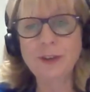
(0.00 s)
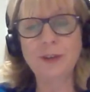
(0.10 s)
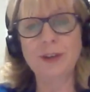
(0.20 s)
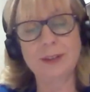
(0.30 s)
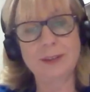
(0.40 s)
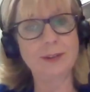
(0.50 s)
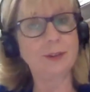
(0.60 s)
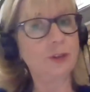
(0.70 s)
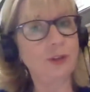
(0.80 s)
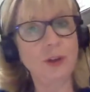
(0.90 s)
for
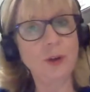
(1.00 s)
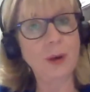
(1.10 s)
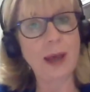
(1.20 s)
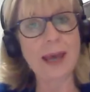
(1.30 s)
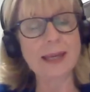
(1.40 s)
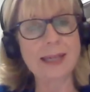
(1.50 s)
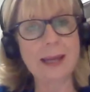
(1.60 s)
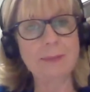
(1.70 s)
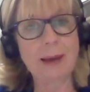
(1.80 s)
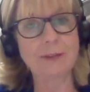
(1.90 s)
instance, due to go ahead
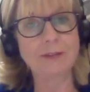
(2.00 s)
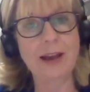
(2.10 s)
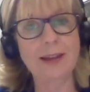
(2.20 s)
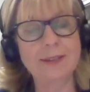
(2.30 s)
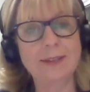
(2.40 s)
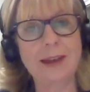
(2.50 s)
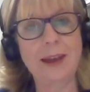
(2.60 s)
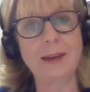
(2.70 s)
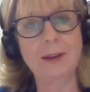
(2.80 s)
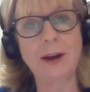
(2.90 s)
in Belfast
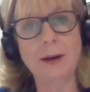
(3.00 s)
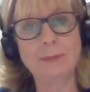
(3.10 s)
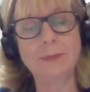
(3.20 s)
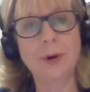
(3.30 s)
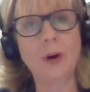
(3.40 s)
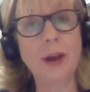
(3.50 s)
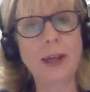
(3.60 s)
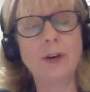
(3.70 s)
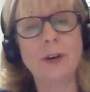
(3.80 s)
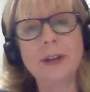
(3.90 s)
come in
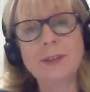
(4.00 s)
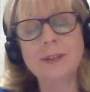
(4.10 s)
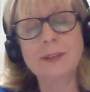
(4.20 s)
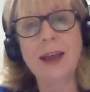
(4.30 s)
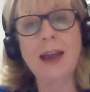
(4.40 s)
August.